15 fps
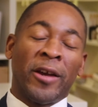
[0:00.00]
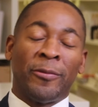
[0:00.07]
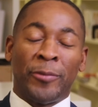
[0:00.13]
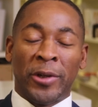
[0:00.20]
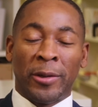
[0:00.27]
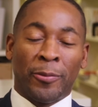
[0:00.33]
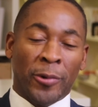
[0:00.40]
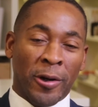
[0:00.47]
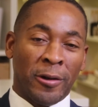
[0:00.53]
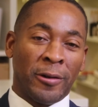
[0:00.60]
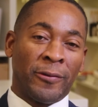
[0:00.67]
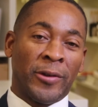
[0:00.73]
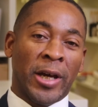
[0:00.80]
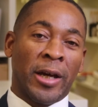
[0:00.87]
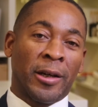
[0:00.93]
I've been a part
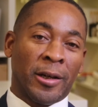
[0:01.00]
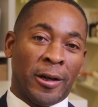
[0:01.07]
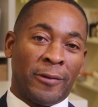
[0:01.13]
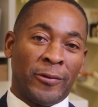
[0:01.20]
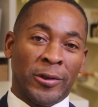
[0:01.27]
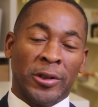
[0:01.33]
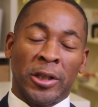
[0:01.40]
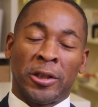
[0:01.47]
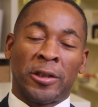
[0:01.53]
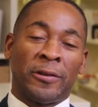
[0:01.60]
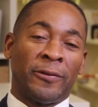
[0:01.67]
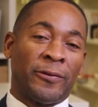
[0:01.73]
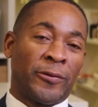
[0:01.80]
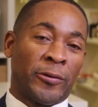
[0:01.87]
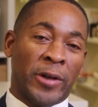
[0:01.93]
of that
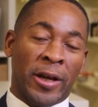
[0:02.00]
conversation for,